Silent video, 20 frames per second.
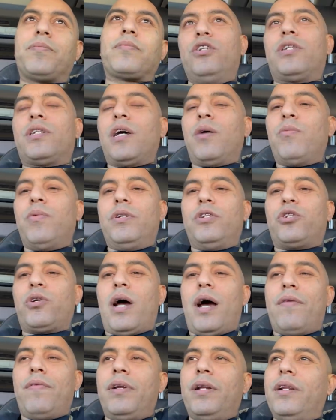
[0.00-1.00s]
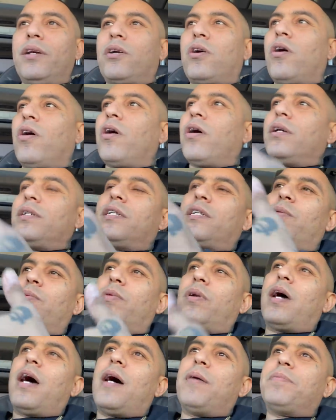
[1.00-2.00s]
someone driving in the car and
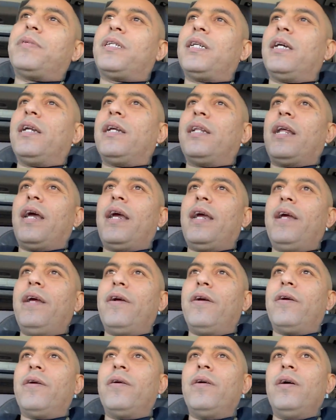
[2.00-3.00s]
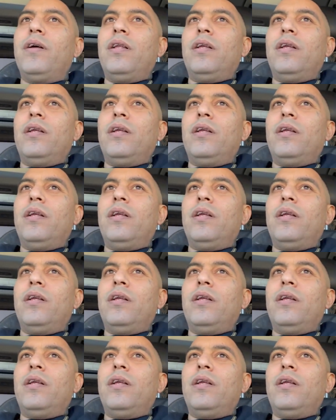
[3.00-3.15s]
someone hops in and they hear